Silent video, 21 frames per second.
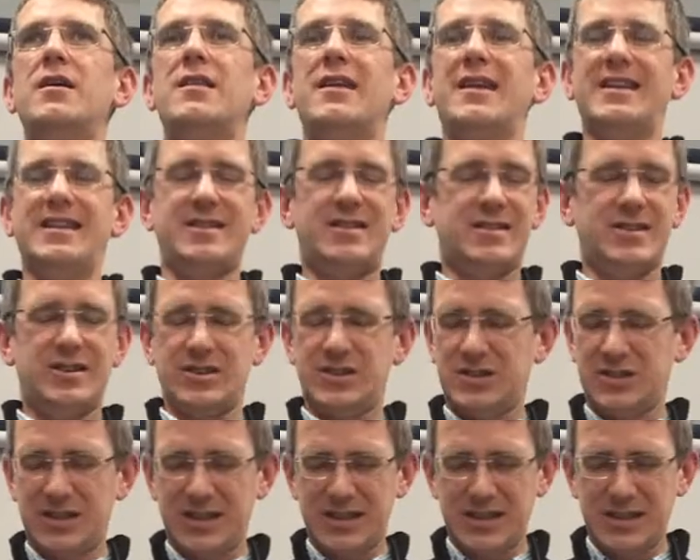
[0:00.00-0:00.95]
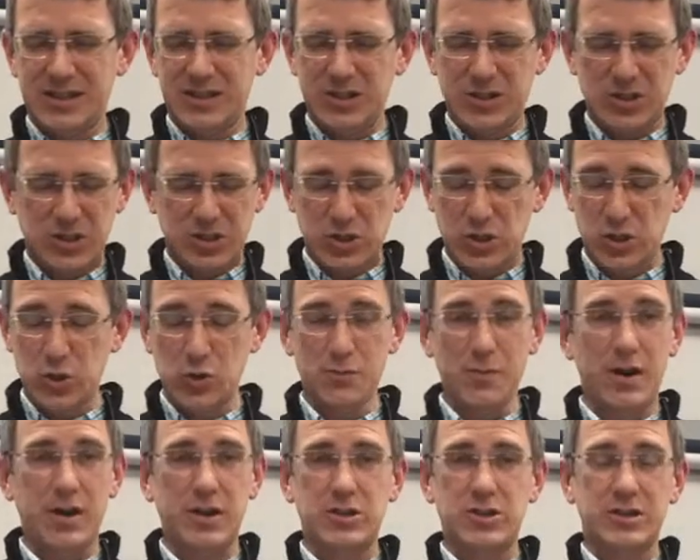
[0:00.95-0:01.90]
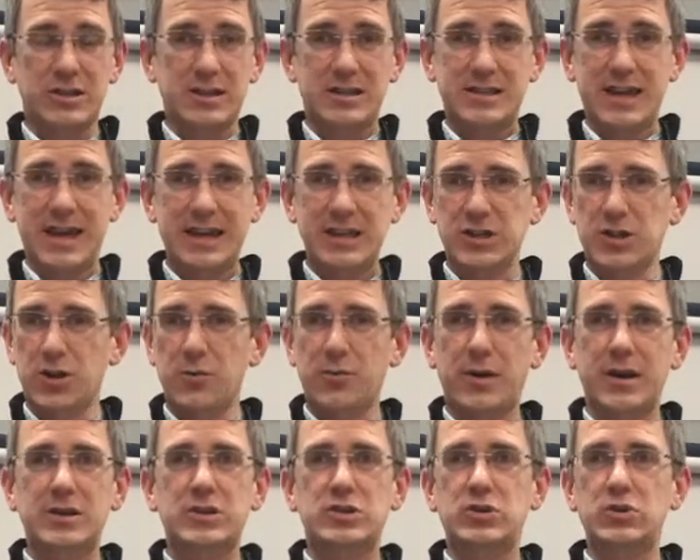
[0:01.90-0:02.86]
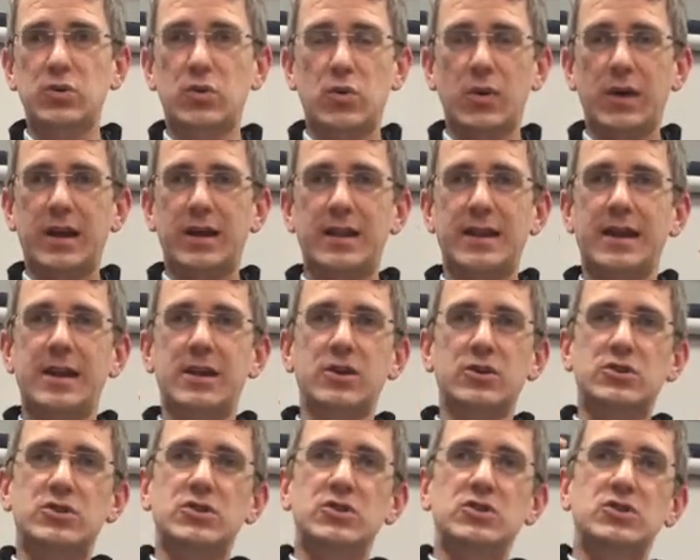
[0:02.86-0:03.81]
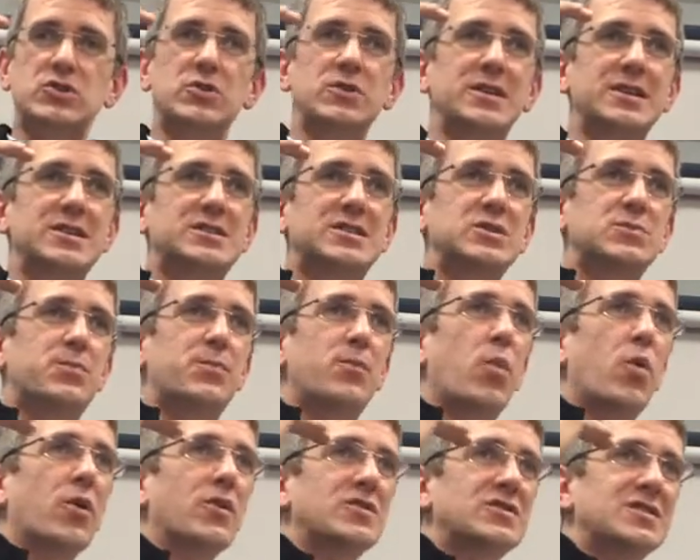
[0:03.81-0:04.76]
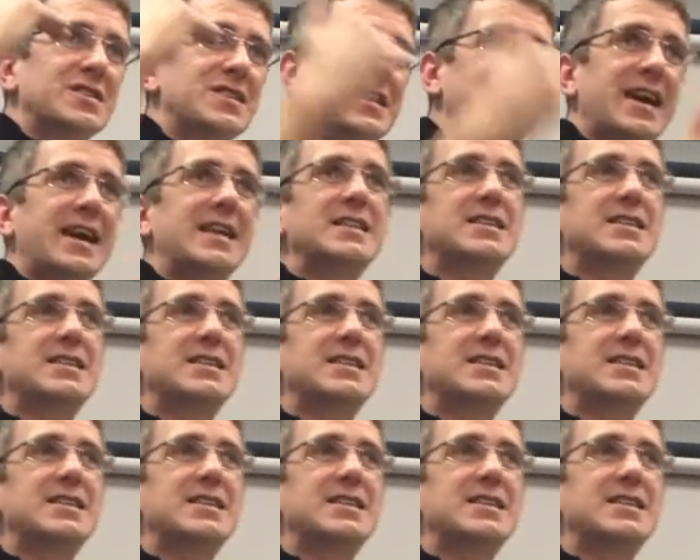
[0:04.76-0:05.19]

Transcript: Like, just it's just too much, and the days go by too quickly, and your to-do list is worse at the